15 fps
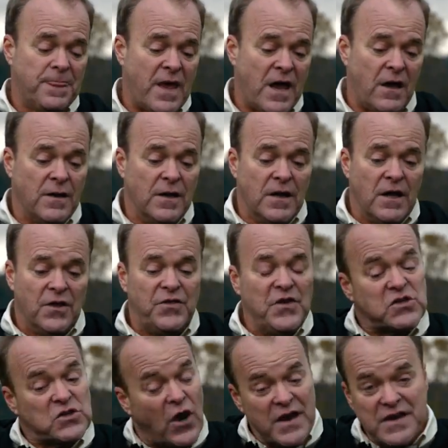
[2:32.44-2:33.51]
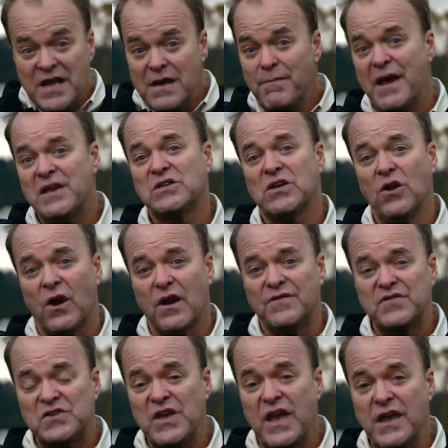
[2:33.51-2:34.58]
Now, this idea makes a lot
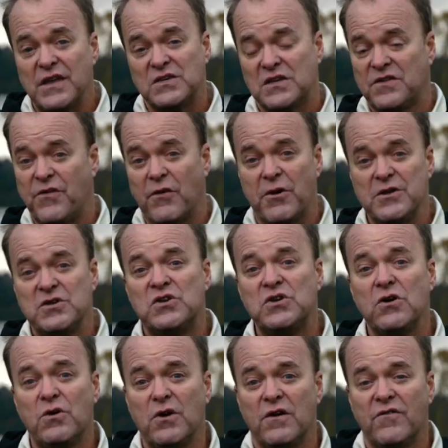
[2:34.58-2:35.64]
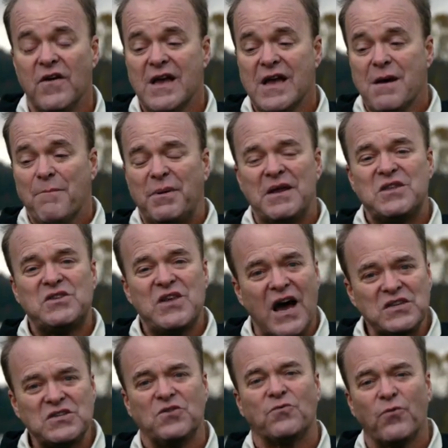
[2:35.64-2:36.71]
of sense. It's very intuitive, but it
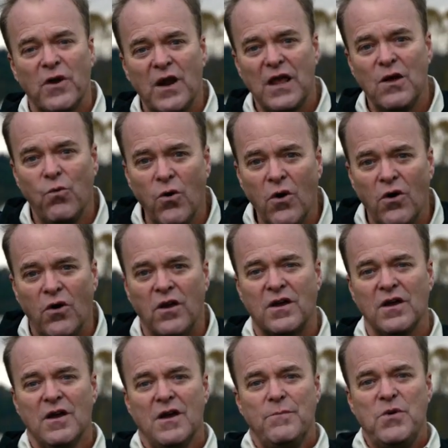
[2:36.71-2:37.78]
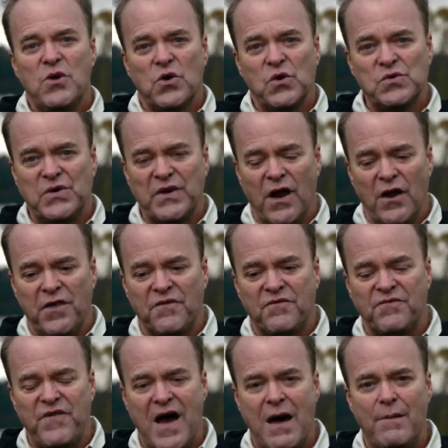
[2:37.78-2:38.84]
doesn't really work because you know that
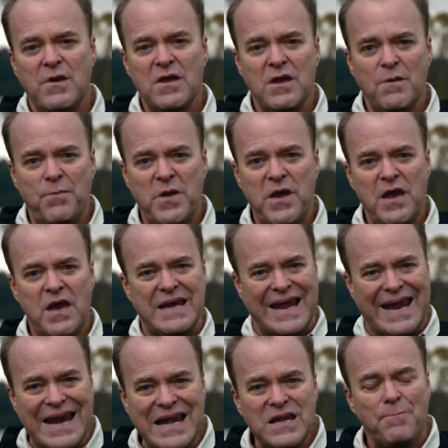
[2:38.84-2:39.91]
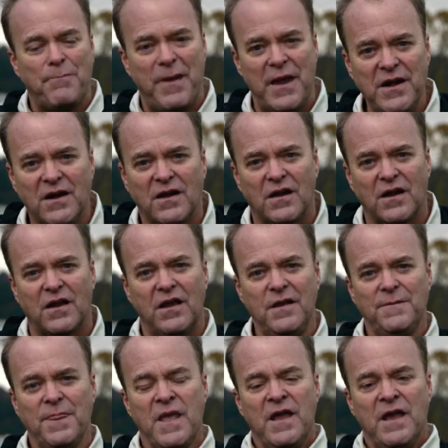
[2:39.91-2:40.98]
farming appeared
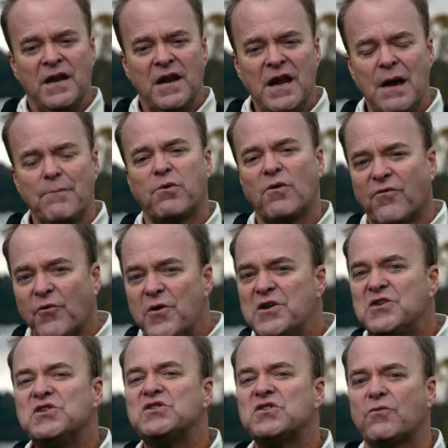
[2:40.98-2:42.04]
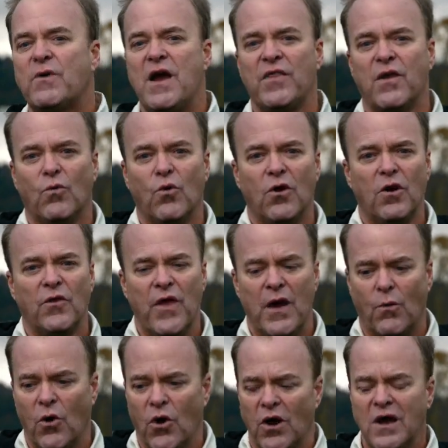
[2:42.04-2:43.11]
independently in a number of regions around the world
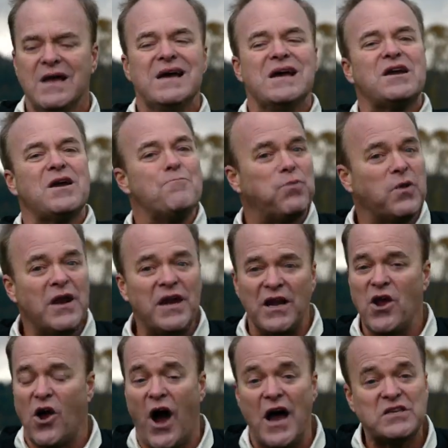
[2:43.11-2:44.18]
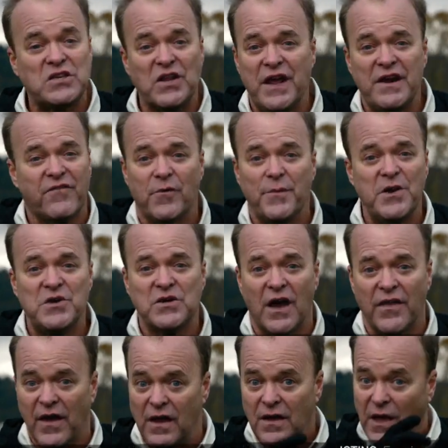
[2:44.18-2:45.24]
that were completely isolated from each
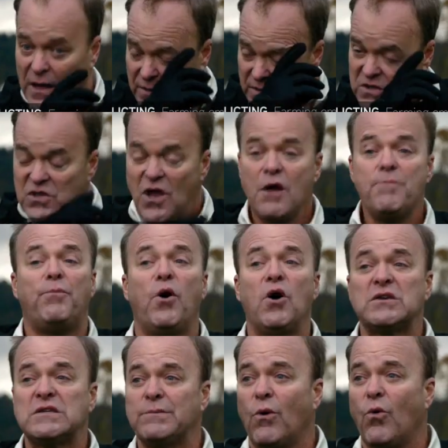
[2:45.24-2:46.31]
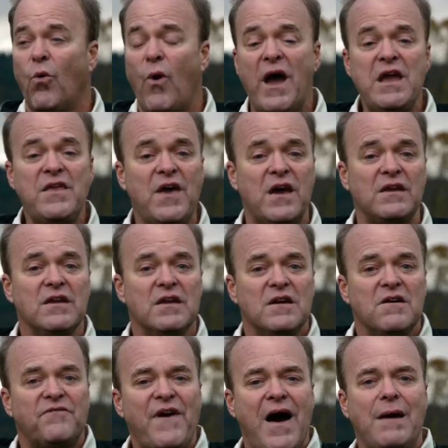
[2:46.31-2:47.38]
other. There's no possible way that
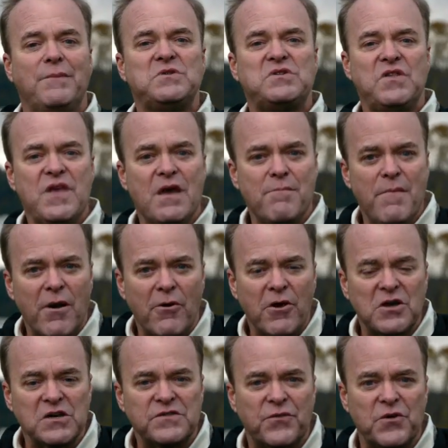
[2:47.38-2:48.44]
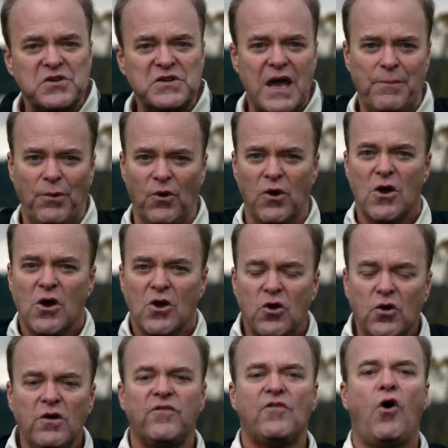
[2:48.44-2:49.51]
farmers in the Americas, for example,
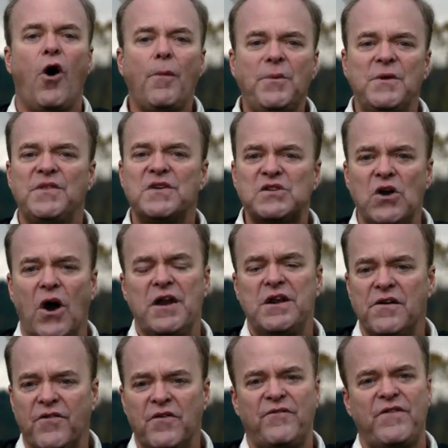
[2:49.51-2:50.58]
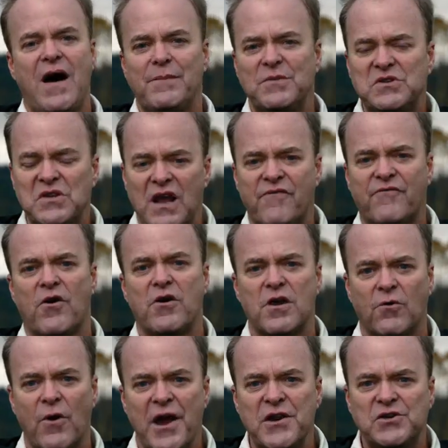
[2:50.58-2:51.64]
could have copied this idea from farmers in
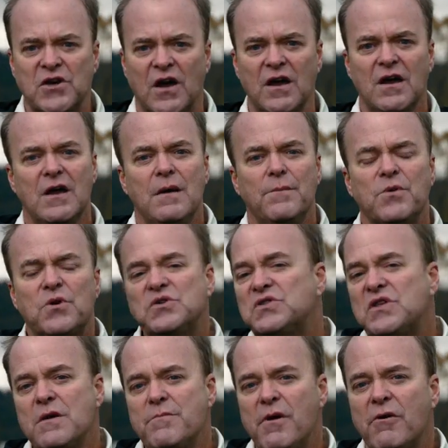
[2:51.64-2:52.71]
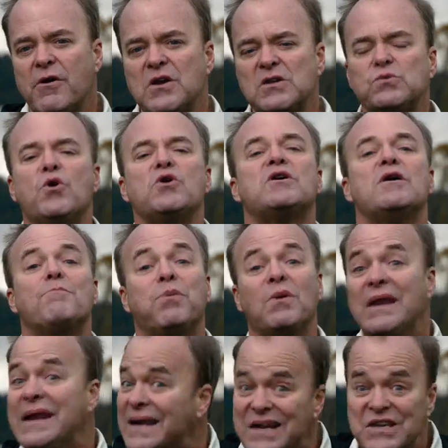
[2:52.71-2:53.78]
Afro-Eurasia because the Americas were
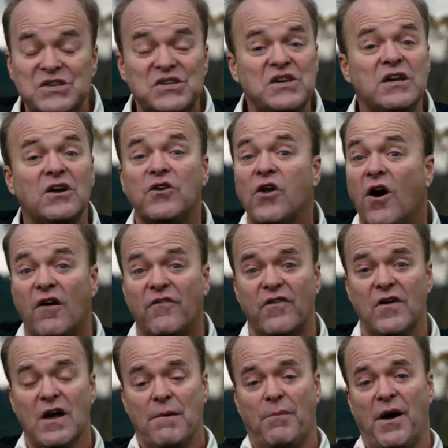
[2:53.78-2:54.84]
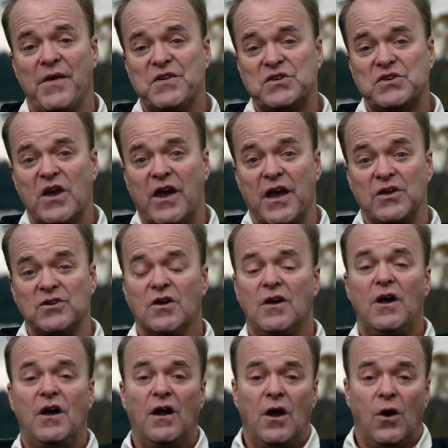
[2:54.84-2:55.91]
completely sealed off by this stage.
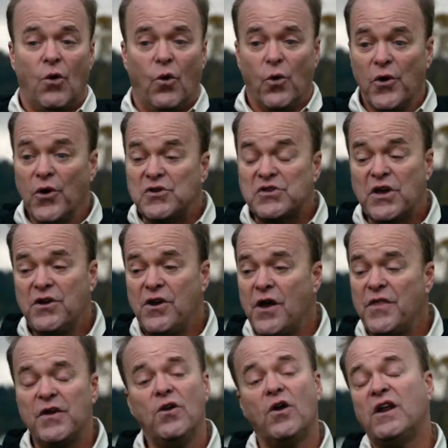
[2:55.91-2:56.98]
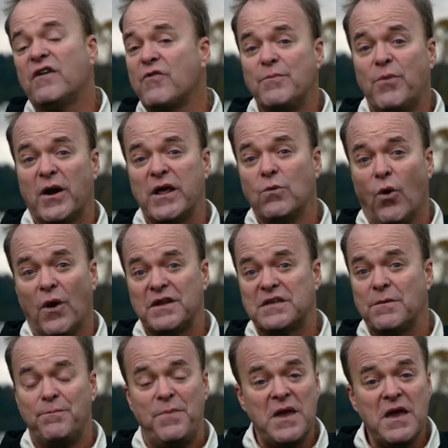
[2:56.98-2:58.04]
We also know that not everybody wanted
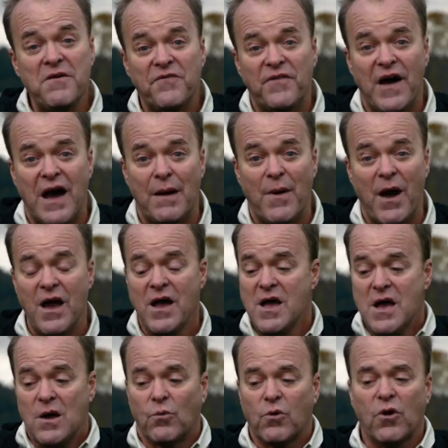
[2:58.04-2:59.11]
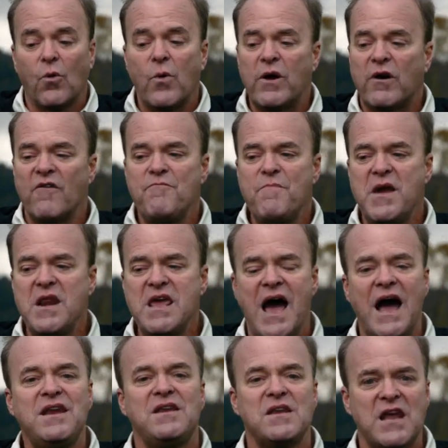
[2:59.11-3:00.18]
to be a farmer. We're aware of many
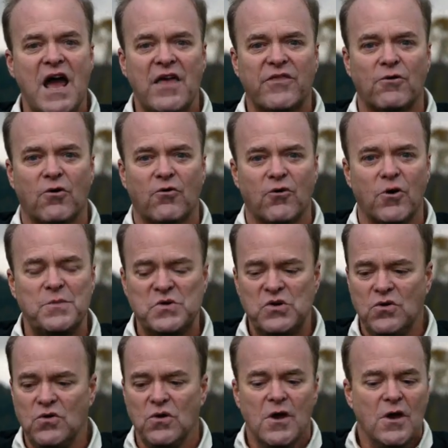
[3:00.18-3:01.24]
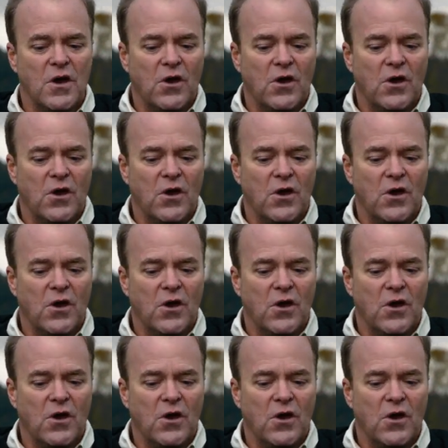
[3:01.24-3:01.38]
hunter-gatherer groups who,